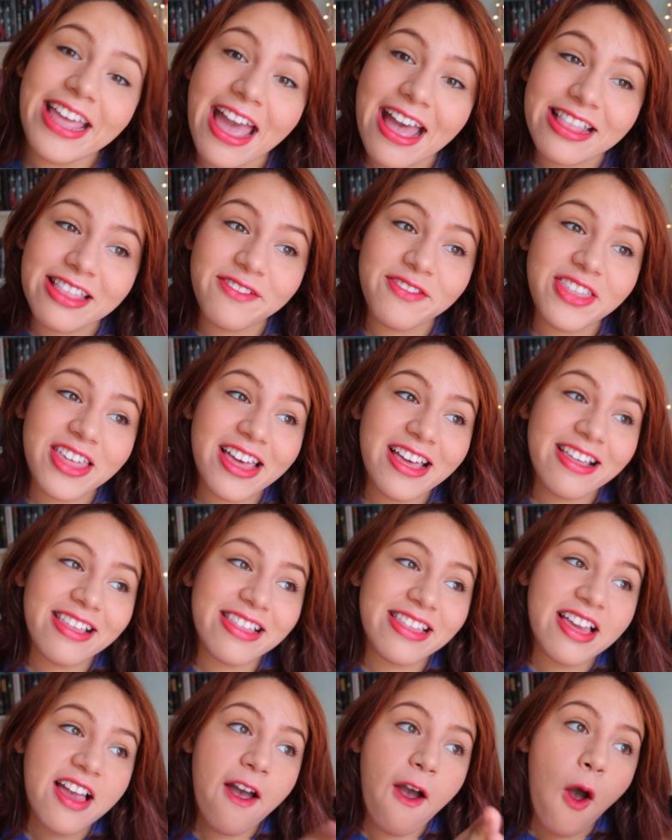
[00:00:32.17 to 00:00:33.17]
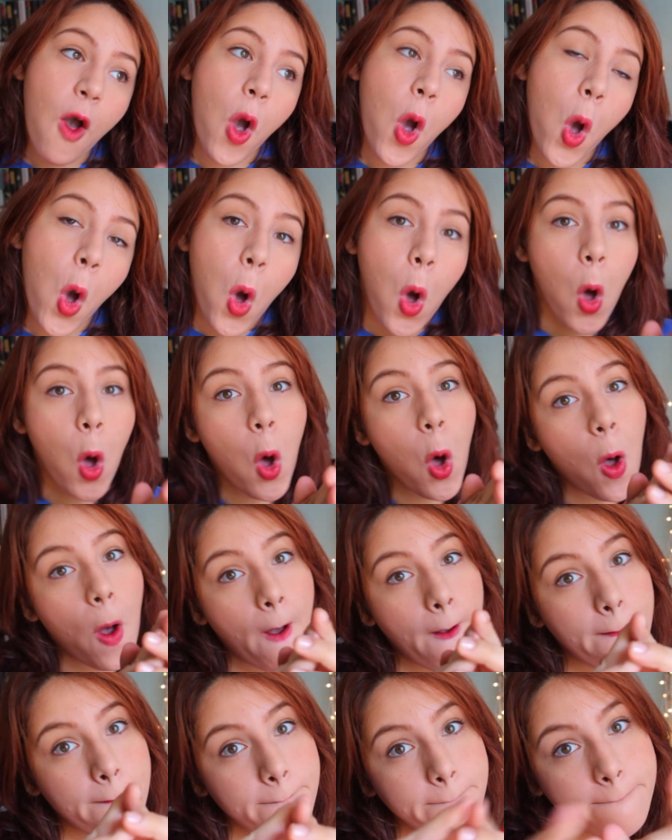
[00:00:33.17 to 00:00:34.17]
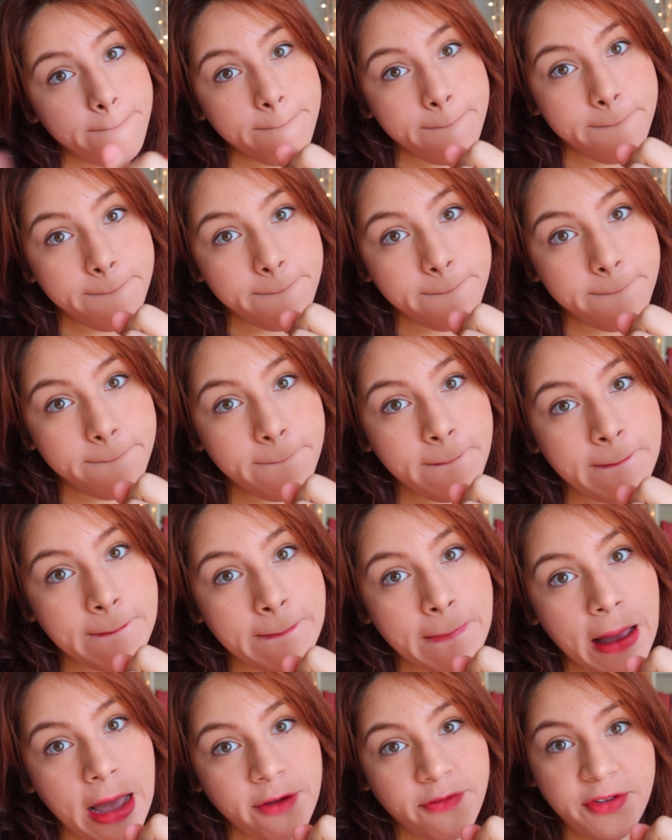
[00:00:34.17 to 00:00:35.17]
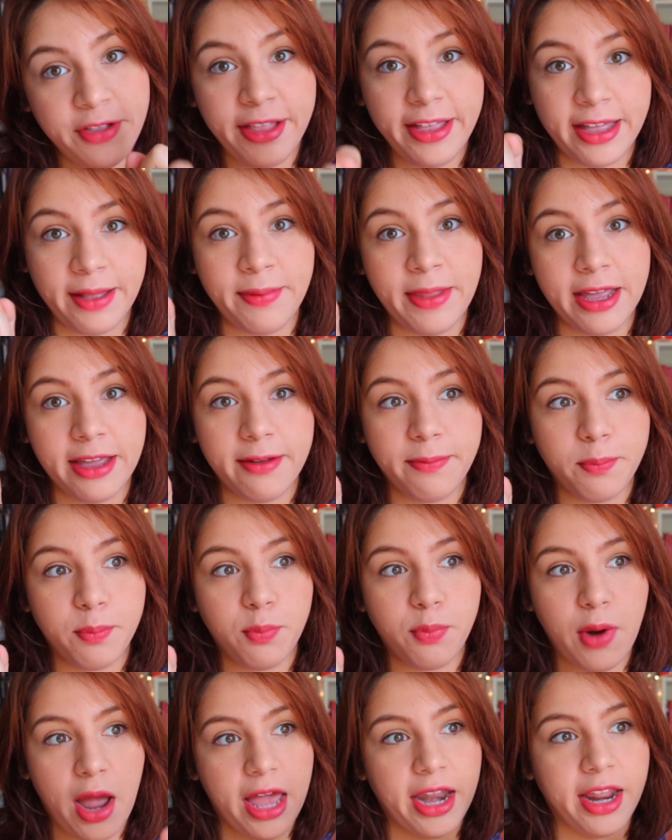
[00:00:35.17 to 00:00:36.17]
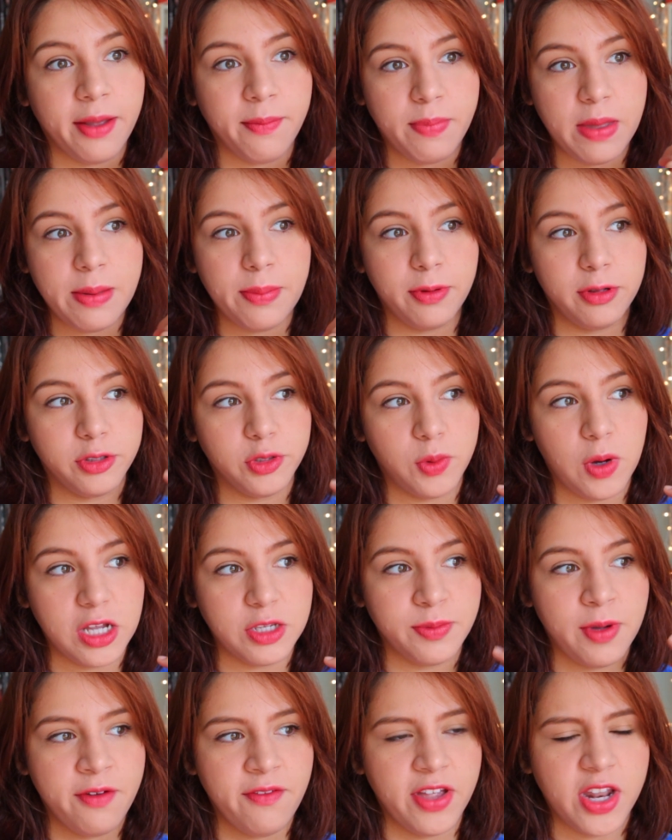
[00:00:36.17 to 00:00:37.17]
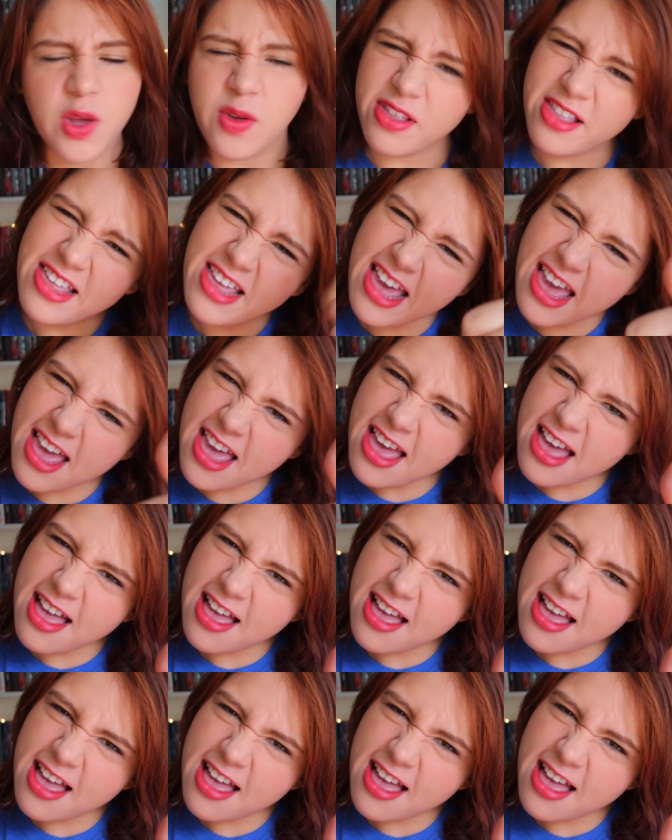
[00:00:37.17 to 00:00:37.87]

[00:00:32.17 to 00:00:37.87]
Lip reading: the end of this. I feel like I'm like bribing people to watch my videos.